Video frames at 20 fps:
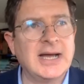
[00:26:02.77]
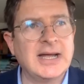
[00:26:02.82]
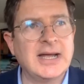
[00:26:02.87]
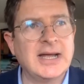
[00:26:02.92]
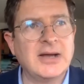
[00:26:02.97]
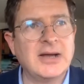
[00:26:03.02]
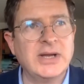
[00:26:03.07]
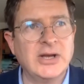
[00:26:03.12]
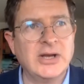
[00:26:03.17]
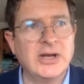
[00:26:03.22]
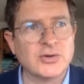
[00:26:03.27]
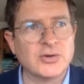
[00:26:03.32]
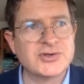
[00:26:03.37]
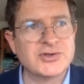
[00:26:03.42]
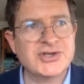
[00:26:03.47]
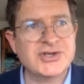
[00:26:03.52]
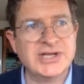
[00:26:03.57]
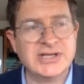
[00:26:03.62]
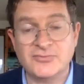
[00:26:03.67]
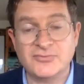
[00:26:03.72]
We
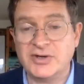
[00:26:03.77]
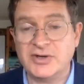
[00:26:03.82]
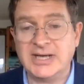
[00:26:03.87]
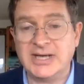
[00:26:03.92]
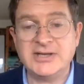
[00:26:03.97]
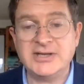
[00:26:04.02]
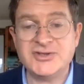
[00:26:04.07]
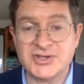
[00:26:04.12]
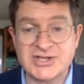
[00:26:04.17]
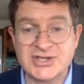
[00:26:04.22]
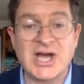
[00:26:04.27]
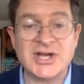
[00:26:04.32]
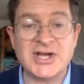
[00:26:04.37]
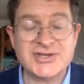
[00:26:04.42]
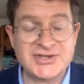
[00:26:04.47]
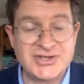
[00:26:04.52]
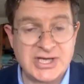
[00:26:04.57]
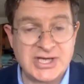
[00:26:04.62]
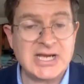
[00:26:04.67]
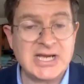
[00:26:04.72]
launched it really just
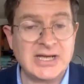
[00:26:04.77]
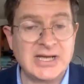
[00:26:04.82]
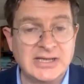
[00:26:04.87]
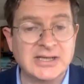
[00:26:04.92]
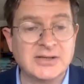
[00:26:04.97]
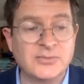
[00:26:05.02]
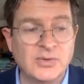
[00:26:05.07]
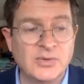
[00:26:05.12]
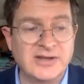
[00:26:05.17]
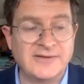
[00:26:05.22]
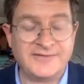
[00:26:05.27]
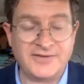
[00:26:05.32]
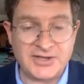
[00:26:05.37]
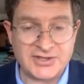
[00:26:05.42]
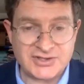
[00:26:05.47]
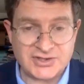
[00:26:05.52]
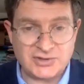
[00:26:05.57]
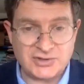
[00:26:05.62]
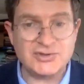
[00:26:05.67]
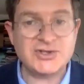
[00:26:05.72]
last year with the
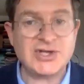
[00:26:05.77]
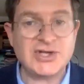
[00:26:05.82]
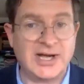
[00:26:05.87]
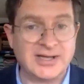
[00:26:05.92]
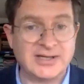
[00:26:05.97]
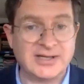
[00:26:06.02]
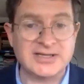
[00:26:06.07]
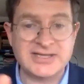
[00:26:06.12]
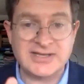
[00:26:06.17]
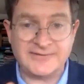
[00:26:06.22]
first two titles.